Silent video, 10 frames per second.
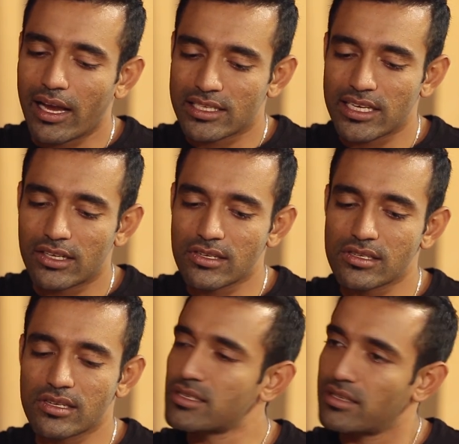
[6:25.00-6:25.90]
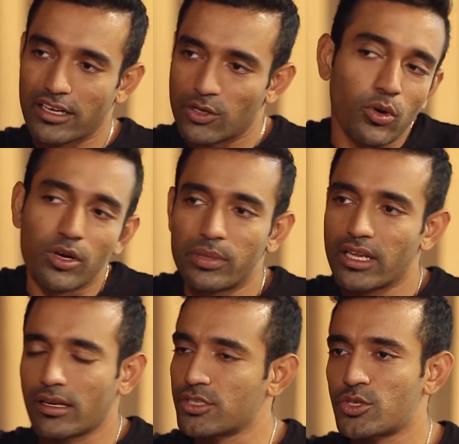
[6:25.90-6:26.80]
I said to sir, sir, I don't want to
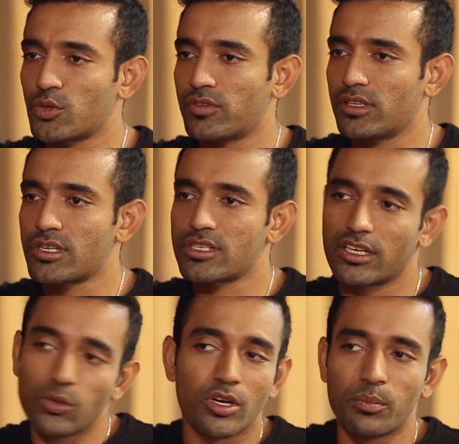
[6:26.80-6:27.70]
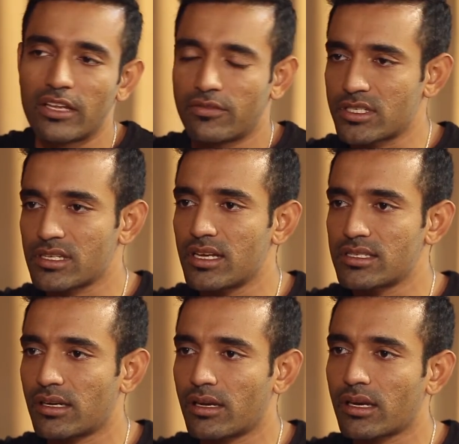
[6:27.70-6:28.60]
play Ranji Trophy this year. I don't want to play first
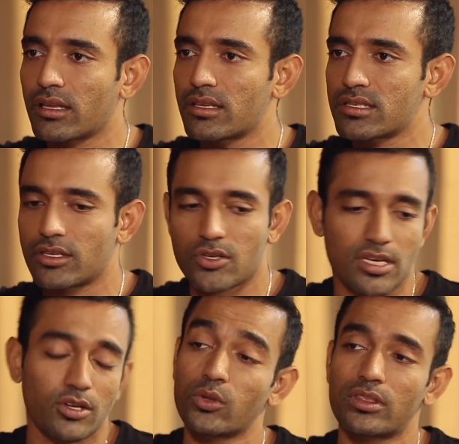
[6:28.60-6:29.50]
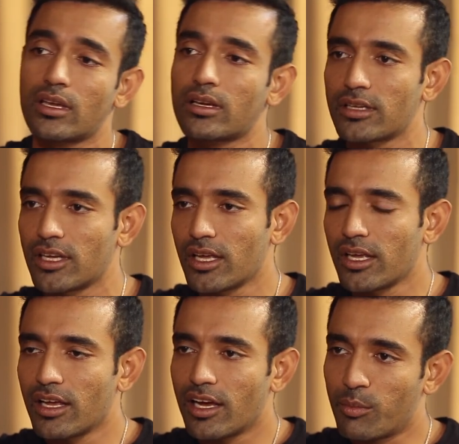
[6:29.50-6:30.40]
class cricket this year because I don't think
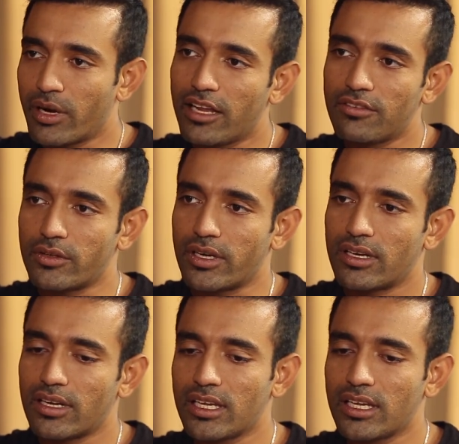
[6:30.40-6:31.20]
I'm ready for it.